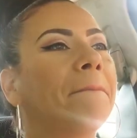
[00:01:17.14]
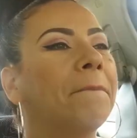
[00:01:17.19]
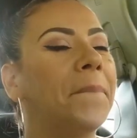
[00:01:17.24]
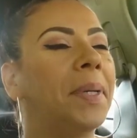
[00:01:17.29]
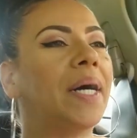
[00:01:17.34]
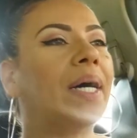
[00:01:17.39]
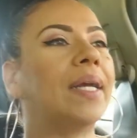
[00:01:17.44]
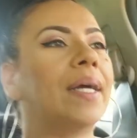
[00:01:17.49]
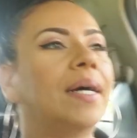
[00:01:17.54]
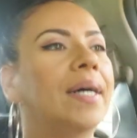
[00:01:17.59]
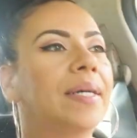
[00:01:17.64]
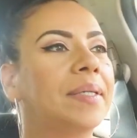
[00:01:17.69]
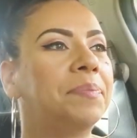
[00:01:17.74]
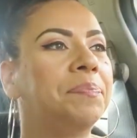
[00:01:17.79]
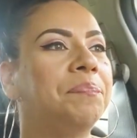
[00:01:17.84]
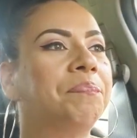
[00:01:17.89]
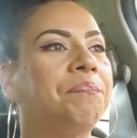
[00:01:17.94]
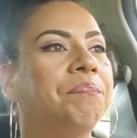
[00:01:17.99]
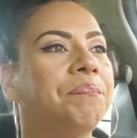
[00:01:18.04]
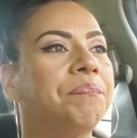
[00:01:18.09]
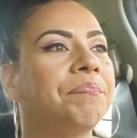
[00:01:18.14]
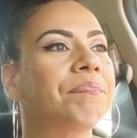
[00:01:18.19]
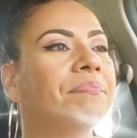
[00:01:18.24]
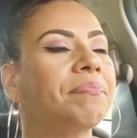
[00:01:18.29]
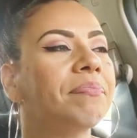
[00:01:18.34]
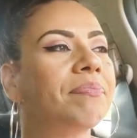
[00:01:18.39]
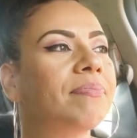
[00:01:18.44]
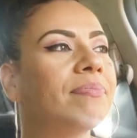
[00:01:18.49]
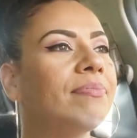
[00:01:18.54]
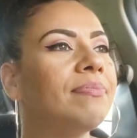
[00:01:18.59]
But
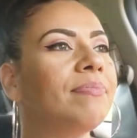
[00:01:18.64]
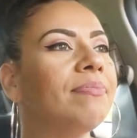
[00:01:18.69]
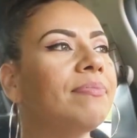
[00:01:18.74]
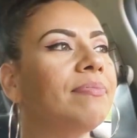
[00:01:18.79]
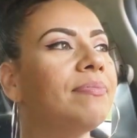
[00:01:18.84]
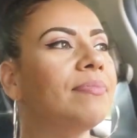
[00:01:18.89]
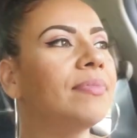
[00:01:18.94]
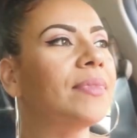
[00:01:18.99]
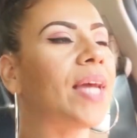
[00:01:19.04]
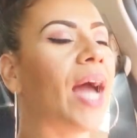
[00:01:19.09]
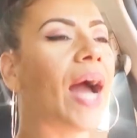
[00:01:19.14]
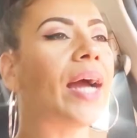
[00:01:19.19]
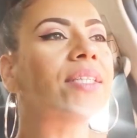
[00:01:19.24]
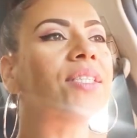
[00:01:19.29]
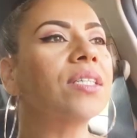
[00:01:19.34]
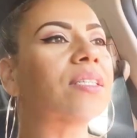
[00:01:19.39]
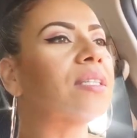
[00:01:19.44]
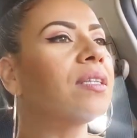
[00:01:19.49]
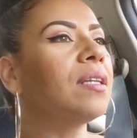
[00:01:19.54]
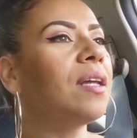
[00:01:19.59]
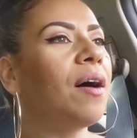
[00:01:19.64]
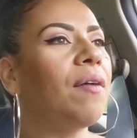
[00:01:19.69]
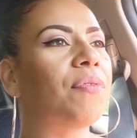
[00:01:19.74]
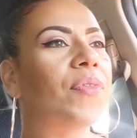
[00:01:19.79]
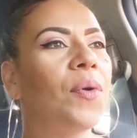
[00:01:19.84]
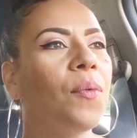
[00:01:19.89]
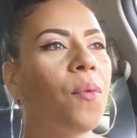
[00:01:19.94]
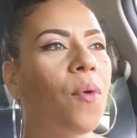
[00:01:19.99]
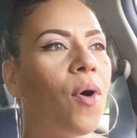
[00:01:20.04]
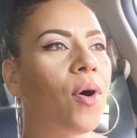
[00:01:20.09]
I just
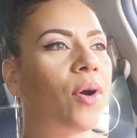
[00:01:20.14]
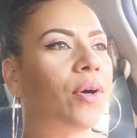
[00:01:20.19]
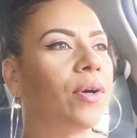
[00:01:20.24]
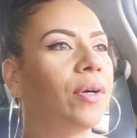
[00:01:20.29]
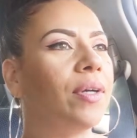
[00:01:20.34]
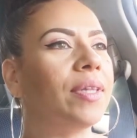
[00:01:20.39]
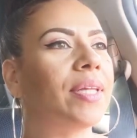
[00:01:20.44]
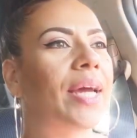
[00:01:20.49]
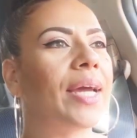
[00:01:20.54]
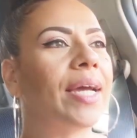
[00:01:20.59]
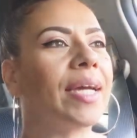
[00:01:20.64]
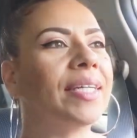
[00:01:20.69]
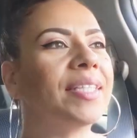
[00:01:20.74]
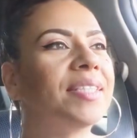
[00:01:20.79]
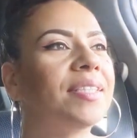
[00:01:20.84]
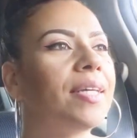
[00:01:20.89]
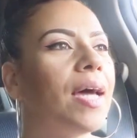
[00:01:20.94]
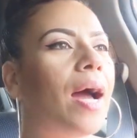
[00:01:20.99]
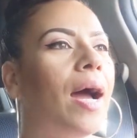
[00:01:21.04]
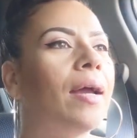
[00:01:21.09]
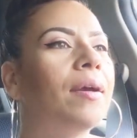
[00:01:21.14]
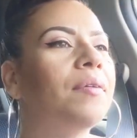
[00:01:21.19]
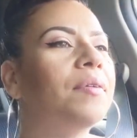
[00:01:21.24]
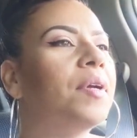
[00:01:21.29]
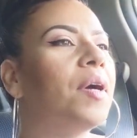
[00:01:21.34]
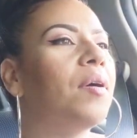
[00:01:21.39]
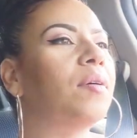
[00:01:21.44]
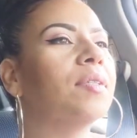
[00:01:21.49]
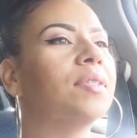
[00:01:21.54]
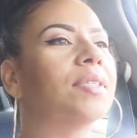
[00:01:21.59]
love the water. Like, it's,
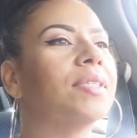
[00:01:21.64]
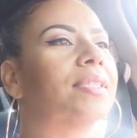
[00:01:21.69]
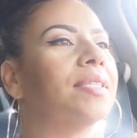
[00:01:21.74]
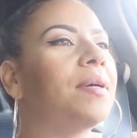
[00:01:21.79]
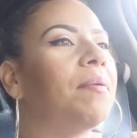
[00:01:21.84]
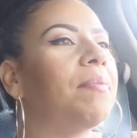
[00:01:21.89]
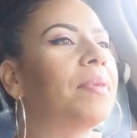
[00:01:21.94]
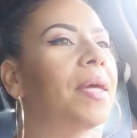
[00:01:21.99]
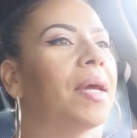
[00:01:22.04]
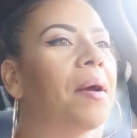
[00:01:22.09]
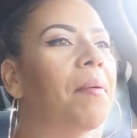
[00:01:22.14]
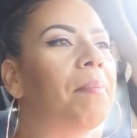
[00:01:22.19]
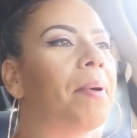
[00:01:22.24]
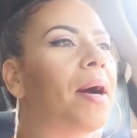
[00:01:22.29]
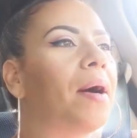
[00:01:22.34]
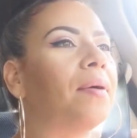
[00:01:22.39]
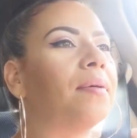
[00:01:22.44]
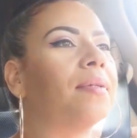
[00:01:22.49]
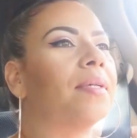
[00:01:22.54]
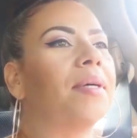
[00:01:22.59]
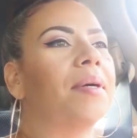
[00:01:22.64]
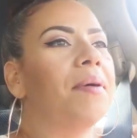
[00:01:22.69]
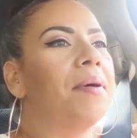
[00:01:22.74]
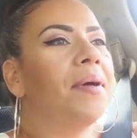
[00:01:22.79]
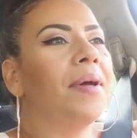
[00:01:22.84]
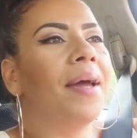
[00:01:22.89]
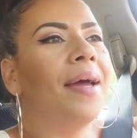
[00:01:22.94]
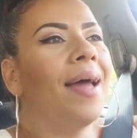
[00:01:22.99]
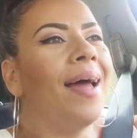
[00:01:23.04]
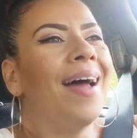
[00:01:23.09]
it's just something about,
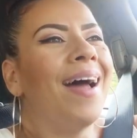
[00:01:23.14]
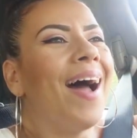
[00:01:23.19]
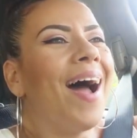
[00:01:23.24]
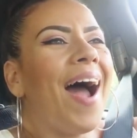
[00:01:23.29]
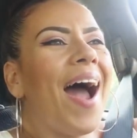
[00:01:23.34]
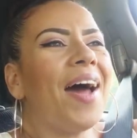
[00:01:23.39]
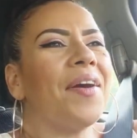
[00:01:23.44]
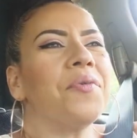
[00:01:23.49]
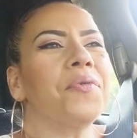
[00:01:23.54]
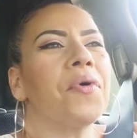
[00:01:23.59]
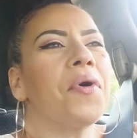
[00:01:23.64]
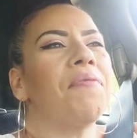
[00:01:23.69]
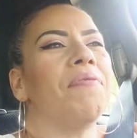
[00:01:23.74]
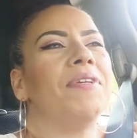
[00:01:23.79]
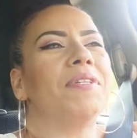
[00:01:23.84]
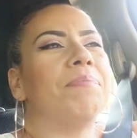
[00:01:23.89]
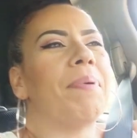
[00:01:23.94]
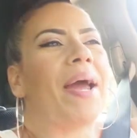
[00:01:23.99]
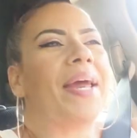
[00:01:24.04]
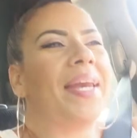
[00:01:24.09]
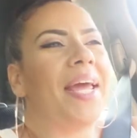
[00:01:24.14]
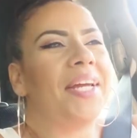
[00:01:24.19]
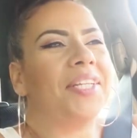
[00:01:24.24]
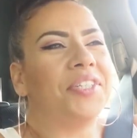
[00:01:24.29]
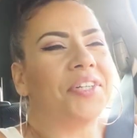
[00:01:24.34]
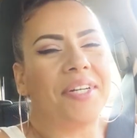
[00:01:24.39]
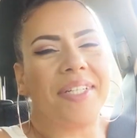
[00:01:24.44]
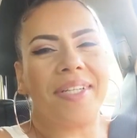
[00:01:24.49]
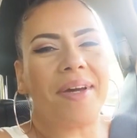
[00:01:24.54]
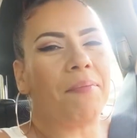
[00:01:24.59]
I don't know if it's by
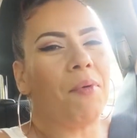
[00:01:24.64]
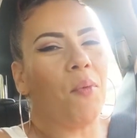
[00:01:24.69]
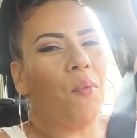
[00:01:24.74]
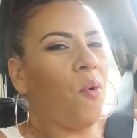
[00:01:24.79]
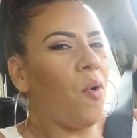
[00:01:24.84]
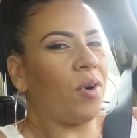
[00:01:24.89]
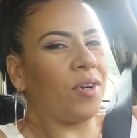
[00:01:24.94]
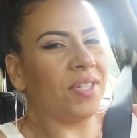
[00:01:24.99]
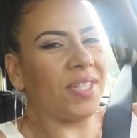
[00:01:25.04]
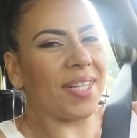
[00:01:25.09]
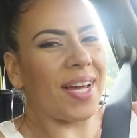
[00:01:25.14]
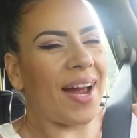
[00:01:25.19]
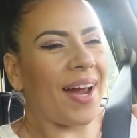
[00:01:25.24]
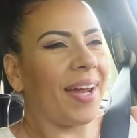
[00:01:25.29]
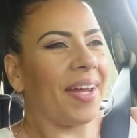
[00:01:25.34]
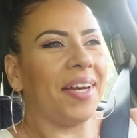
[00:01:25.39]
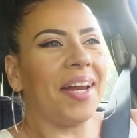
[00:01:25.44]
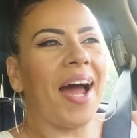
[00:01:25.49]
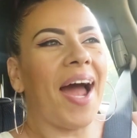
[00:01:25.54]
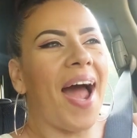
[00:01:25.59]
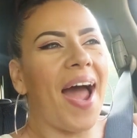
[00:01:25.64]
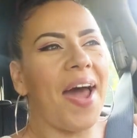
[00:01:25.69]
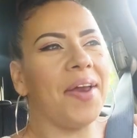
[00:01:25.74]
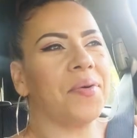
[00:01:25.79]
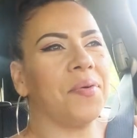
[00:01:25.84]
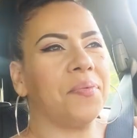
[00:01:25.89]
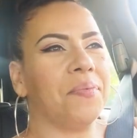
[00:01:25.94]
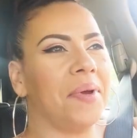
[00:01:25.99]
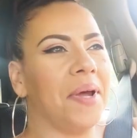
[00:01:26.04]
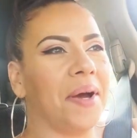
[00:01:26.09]
nature because I'm a water sign. I
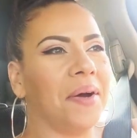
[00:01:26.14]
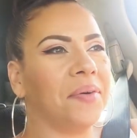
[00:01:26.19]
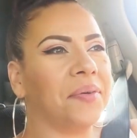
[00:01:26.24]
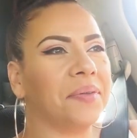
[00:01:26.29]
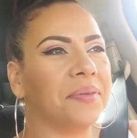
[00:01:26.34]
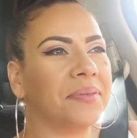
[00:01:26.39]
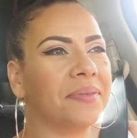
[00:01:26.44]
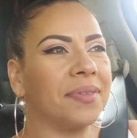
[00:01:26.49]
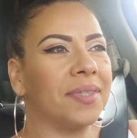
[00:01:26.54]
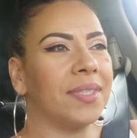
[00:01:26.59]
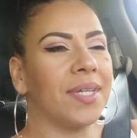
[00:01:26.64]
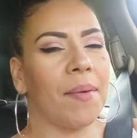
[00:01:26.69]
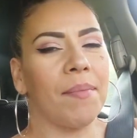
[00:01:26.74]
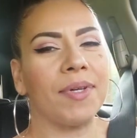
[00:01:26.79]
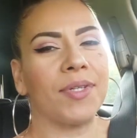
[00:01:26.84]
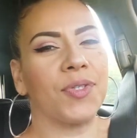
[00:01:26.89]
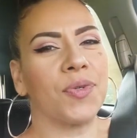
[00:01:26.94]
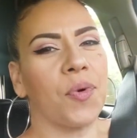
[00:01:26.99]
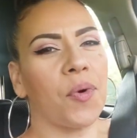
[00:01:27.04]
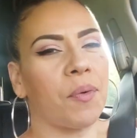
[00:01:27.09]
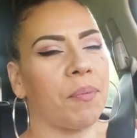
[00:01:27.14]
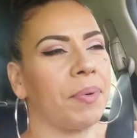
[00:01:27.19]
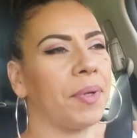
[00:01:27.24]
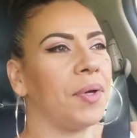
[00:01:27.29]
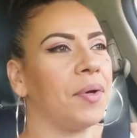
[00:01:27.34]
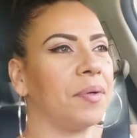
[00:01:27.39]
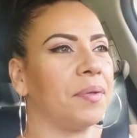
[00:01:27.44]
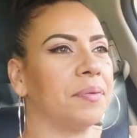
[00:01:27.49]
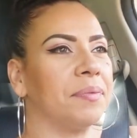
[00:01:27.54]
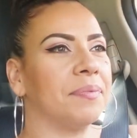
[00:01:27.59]
don't know. I'm a
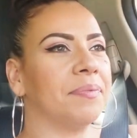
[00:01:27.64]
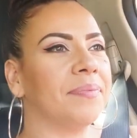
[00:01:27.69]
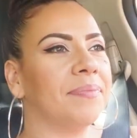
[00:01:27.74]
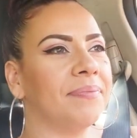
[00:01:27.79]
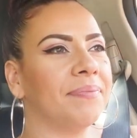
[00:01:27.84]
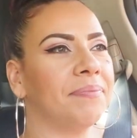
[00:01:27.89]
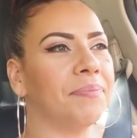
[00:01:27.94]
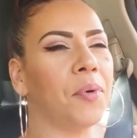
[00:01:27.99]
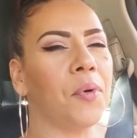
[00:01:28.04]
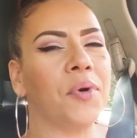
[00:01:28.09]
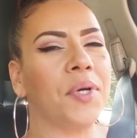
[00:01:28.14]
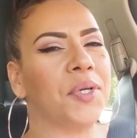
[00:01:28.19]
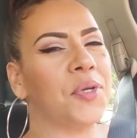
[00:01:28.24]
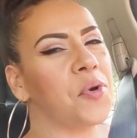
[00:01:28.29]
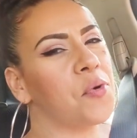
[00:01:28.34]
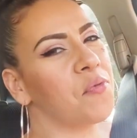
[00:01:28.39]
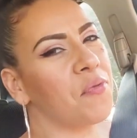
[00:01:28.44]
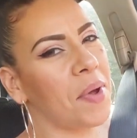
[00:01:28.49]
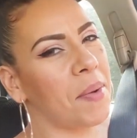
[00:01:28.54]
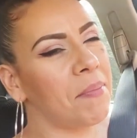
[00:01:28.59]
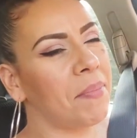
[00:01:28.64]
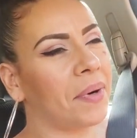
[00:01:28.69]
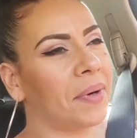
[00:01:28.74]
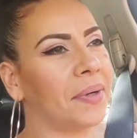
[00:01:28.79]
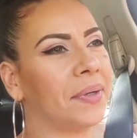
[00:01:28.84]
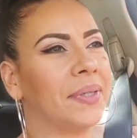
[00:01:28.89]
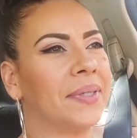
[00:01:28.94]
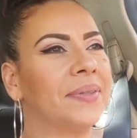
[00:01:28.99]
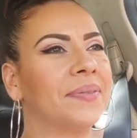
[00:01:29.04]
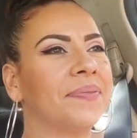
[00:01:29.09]
Scorpio, born in November.